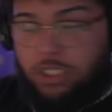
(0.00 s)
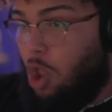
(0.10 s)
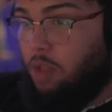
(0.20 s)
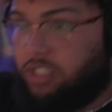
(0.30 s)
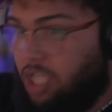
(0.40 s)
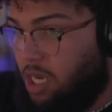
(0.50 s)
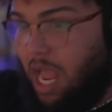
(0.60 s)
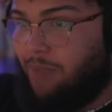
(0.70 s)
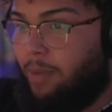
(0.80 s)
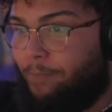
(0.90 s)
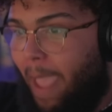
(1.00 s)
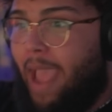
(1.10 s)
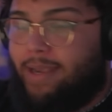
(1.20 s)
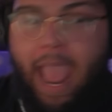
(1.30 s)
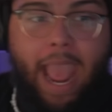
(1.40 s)
and all of a sudden, I'm a
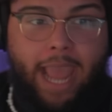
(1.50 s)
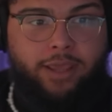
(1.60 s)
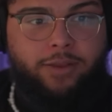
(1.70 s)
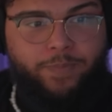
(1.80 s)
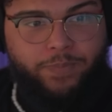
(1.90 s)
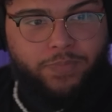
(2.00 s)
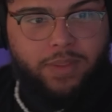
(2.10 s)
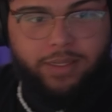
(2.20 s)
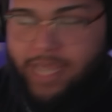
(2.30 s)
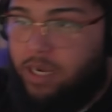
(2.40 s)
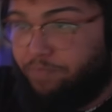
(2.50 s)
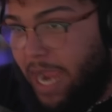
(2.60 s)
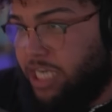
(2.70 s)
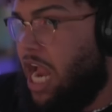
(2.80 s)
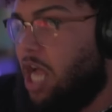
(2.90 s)
bad dad didn't
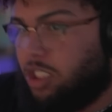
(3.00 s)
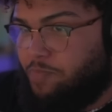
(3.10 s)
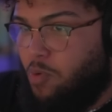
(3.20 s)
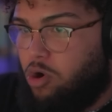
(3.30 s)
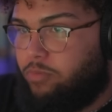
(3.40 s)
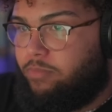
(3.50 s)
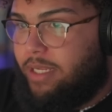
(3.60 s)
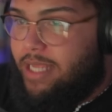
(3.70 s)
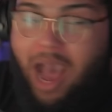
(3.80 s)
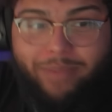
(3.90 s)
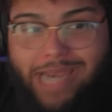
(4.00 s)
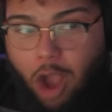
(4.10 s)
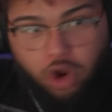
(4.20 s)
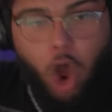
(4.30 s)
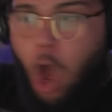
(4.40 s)
pay child support. I'm an
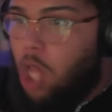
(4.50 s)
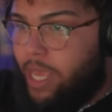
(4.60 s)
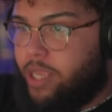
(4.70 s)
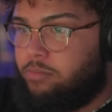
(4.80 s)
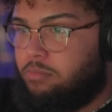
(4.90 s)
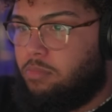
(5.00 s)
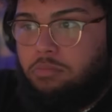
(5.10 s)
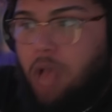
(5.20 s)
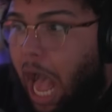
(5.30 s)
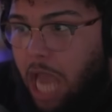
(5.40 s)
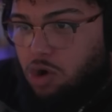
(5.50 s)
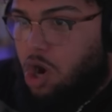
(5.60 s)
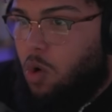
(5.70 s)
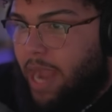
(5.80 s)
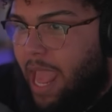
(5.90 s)
alcoholic. I don't know what